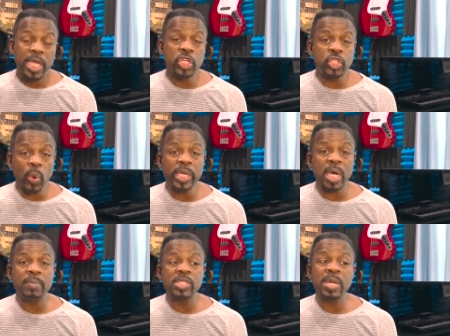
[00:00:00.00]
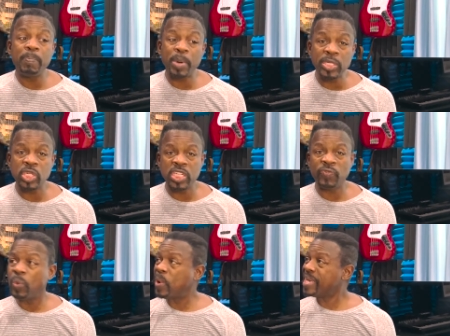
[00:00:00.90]
And joy comes in a bunch of
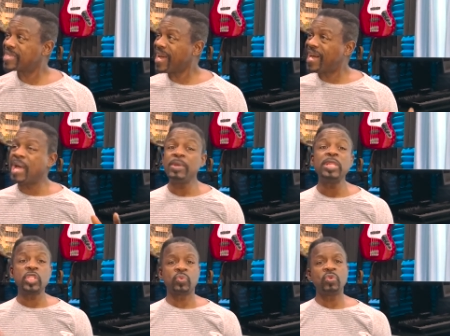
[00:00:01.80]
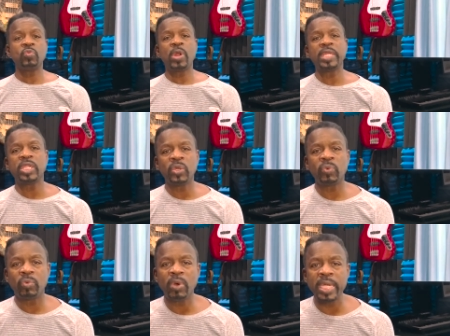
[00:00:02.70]
different ways. I'm in this room right here,
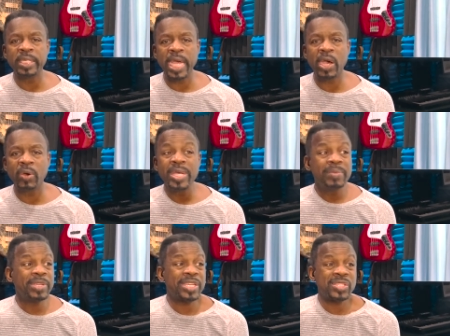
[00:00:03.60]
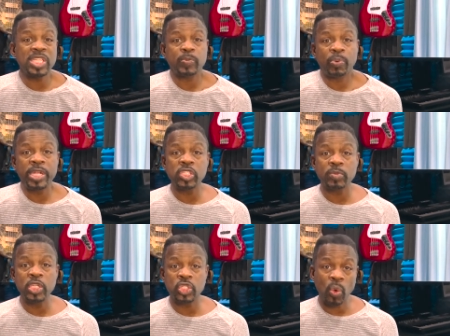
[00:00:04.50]
right now, because this brings
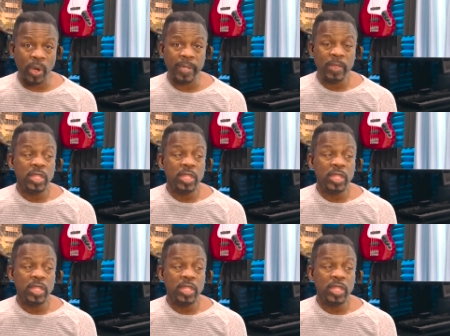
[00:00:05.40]
me joy.